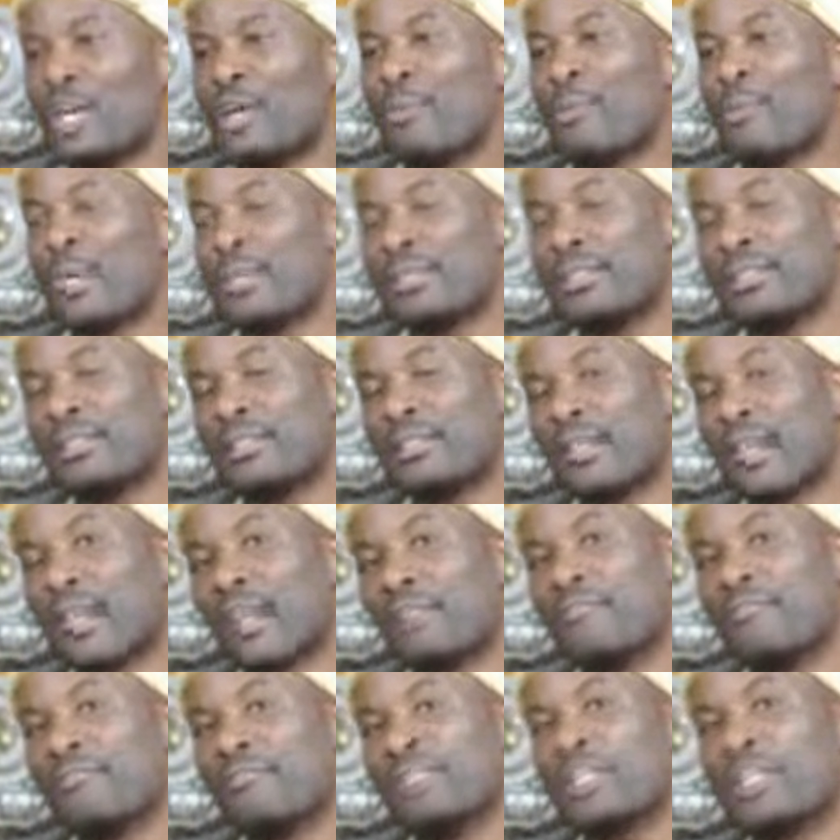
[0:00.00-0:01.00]
But
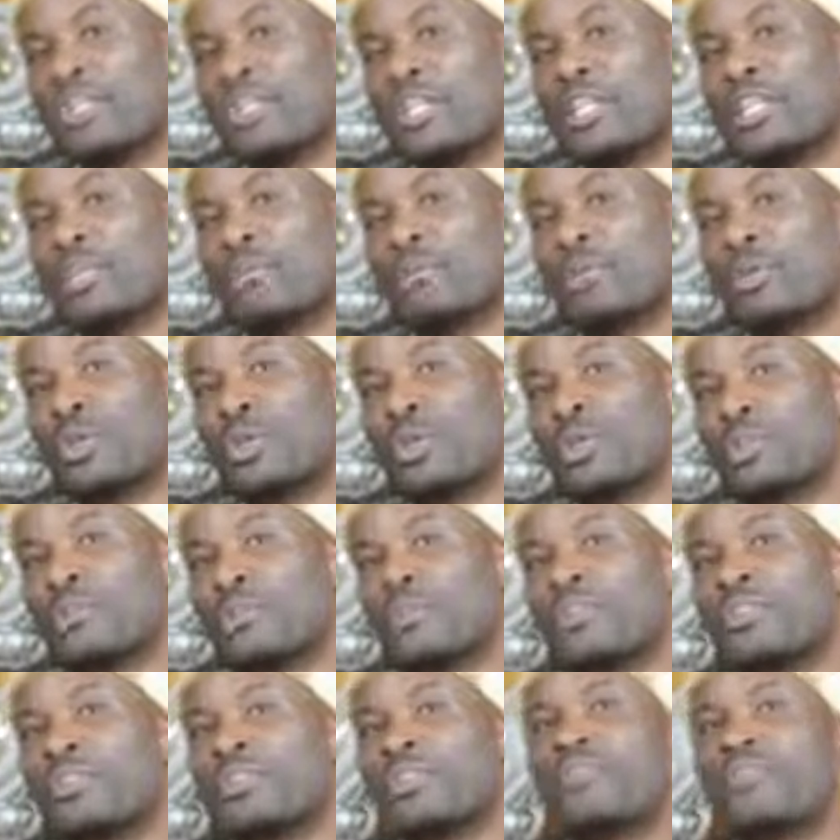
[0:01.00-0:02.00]
unfortunately, because
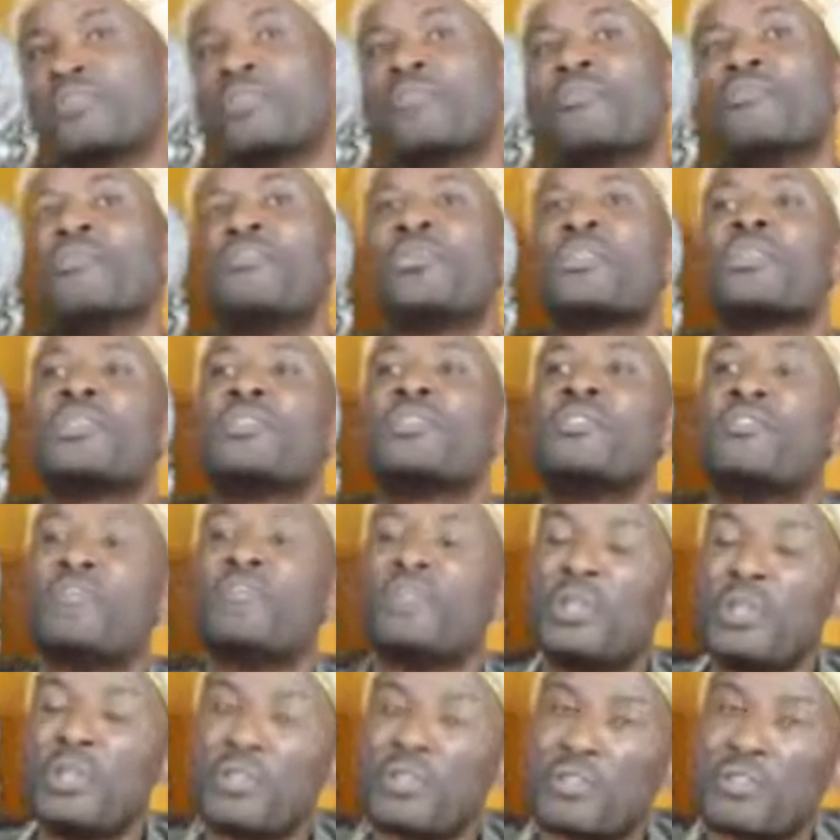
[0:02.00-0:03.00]
of the
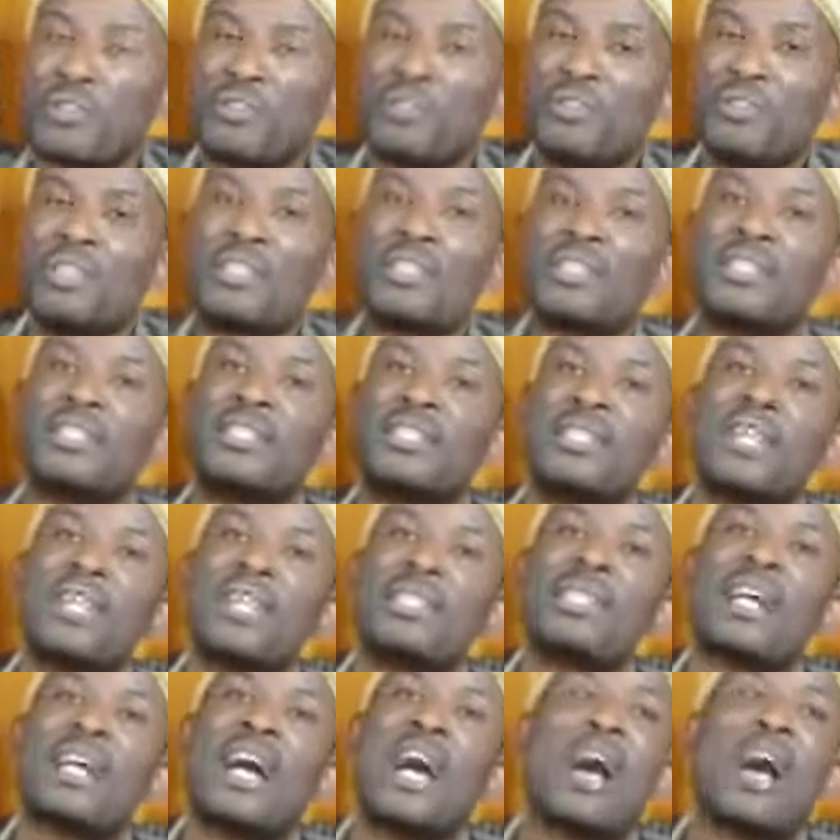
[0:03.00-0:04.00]
philosophies
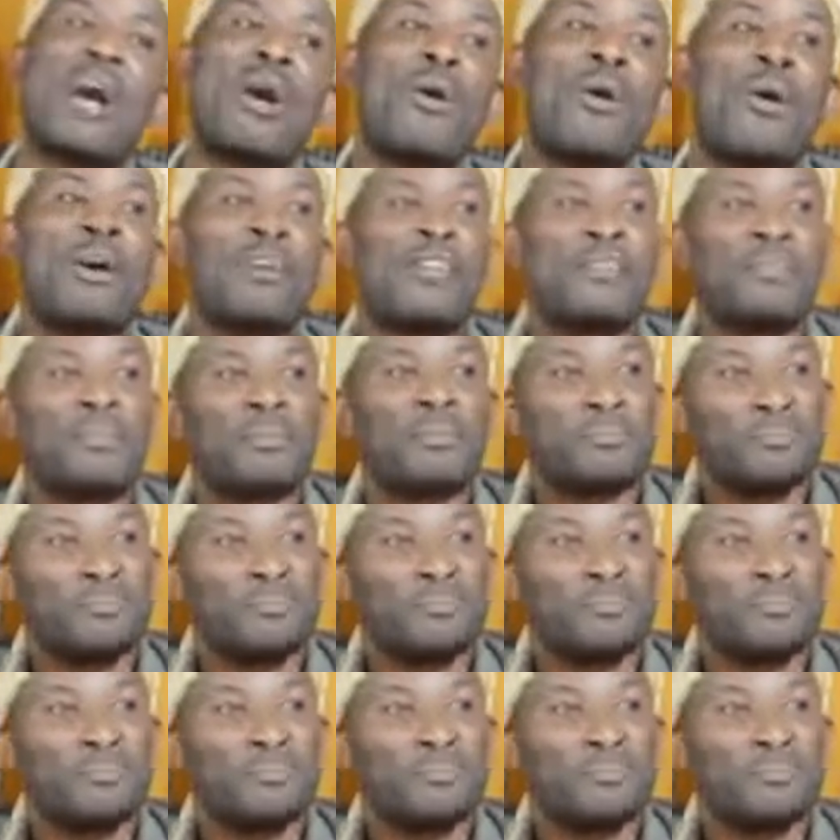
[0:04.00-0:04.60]
that our